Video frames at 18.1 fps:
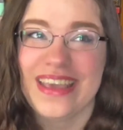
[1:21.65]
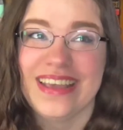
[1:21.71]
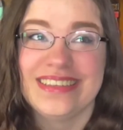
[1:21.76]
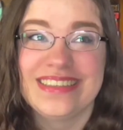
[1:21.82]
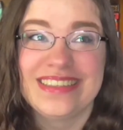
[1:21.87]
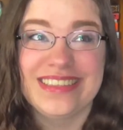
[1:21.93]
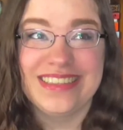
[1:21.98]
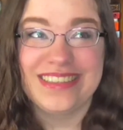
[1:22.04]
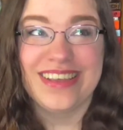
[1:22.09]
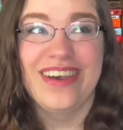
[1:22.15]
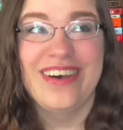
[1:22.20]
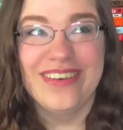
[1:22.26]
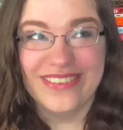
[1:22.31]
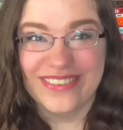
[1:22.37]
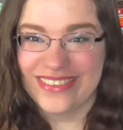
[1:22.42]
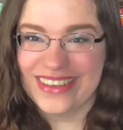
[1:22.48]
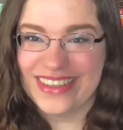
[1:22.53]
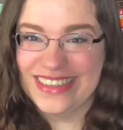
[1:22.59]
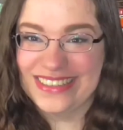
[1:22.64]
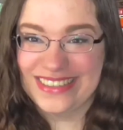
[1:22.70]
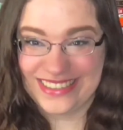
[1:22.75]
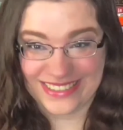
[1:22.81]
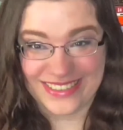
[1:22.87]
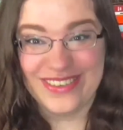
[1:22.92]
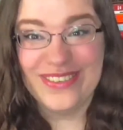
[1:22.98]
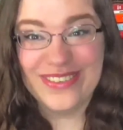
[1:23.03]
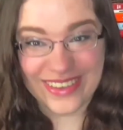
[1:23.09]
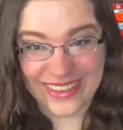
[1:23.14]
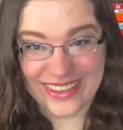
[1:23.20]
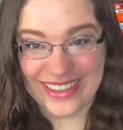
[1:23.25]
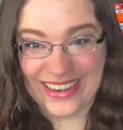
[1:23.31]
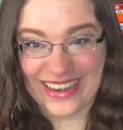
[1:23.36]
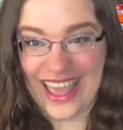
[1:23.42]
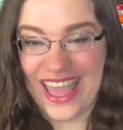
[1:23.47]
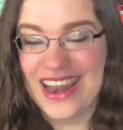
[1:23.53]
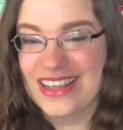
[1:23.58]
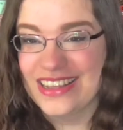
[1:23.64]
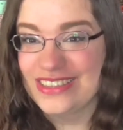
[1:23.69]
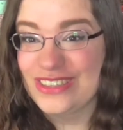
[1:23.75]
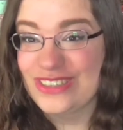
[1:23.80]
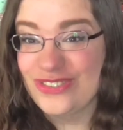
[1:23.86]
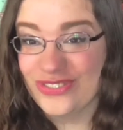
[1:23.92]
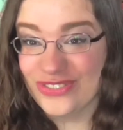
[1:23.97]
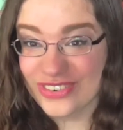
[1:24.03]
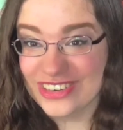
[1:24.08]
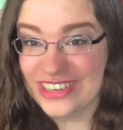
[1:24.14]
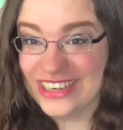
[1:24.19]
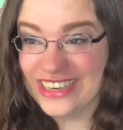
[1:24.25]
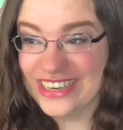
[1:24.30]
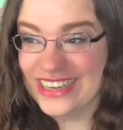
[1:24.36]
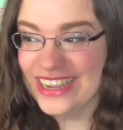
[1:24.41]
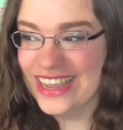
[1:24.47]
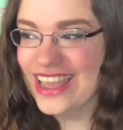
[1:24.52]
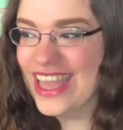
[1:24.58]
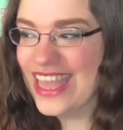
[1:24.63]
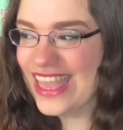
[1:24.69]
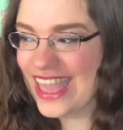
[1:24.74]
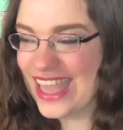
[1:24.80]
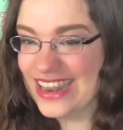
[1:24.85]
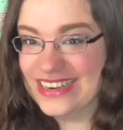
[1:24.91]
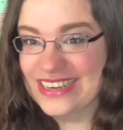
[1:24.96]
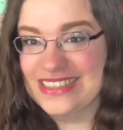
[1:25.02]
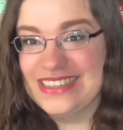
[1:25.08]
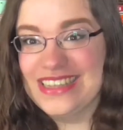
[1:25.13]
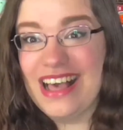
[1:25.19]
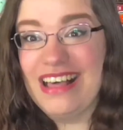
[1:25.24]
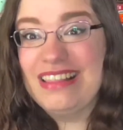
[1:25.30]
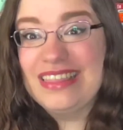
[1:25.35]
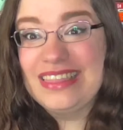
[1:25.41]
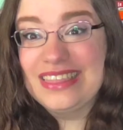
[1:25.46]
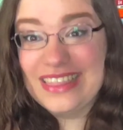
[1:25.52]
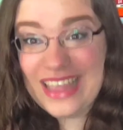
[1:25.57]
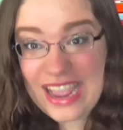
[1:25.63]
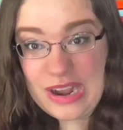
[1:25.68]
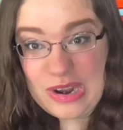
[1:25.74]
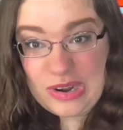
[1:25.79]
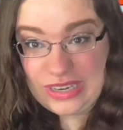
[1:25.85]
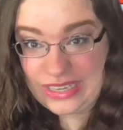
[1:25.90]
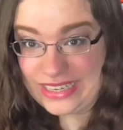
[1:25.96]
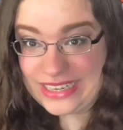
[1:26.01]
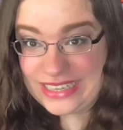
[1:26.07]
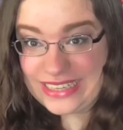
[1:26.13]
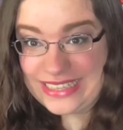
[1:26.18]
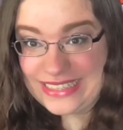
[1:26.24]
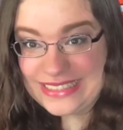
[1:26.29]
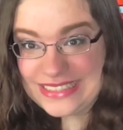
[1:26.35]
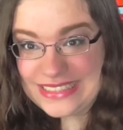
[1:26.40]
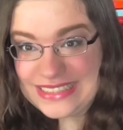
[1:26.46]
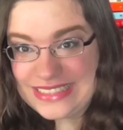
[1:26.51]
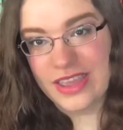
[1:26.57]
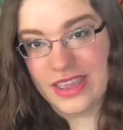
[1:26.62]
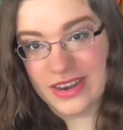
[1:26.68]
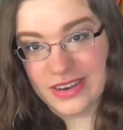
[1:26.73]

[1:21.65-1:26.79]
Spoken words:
It's so good, and it's free, and it's hilarious.